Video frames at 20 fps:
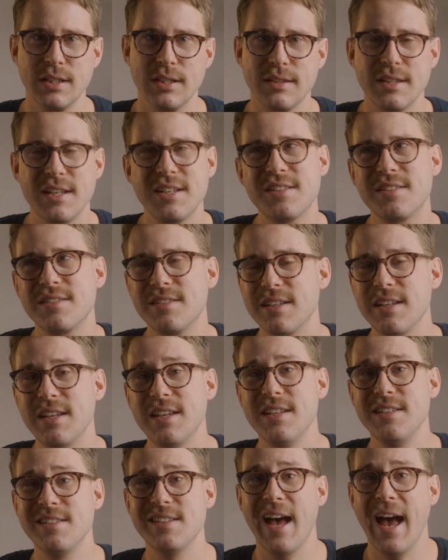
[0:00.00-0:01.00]
This
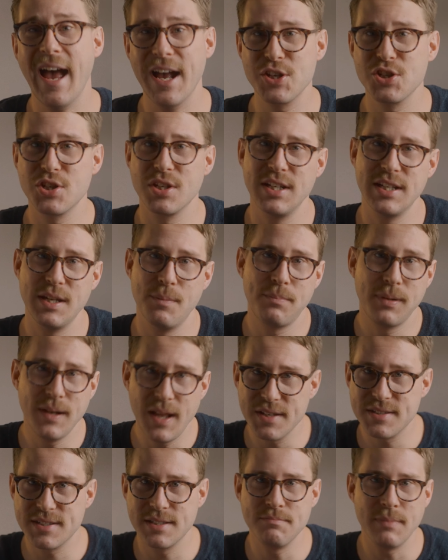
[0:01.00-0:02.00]
is actually a
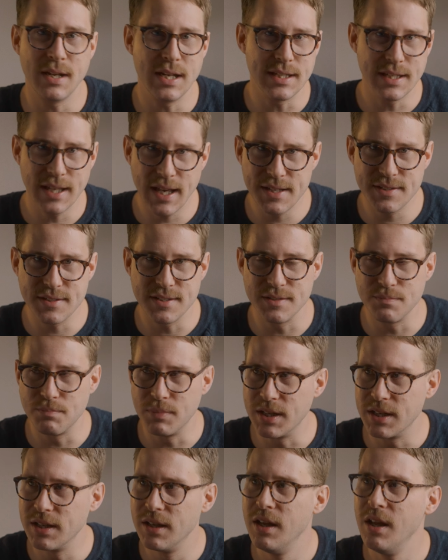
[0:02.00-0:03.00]
plus in many cases,
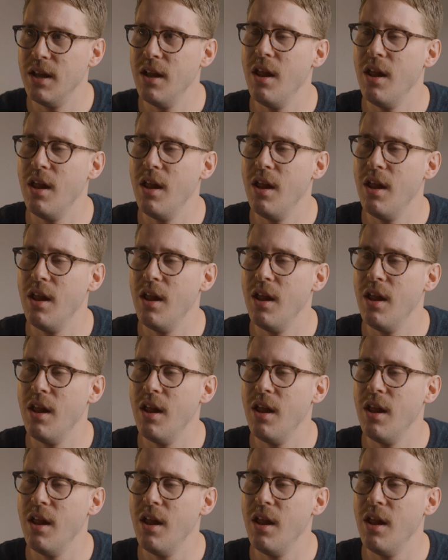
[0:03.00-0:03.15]
but